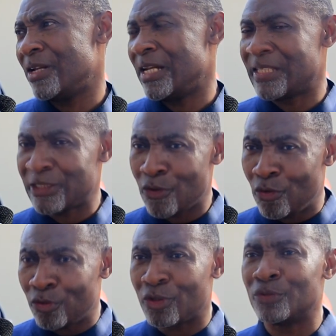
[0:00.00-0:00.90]
Let us
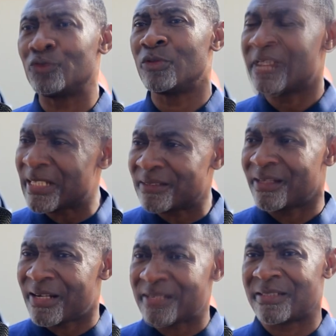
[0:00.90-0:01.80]
hold on to that
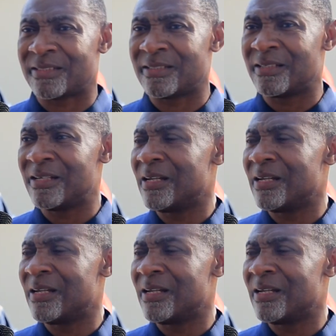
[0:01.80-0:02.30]
tenacity